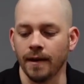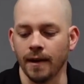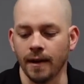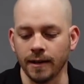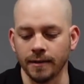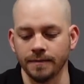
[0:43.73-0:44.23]

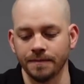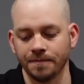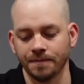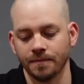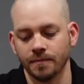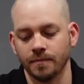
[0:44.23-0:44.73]

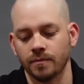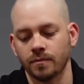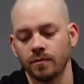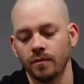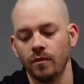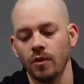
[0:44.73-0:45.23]

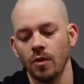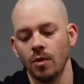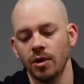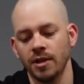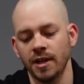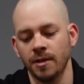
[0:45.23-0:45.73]
We're
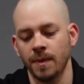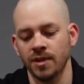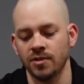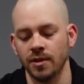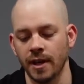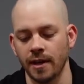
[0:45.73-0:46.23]
going to take the
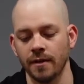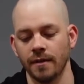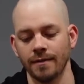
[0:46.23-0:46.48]
pistol out.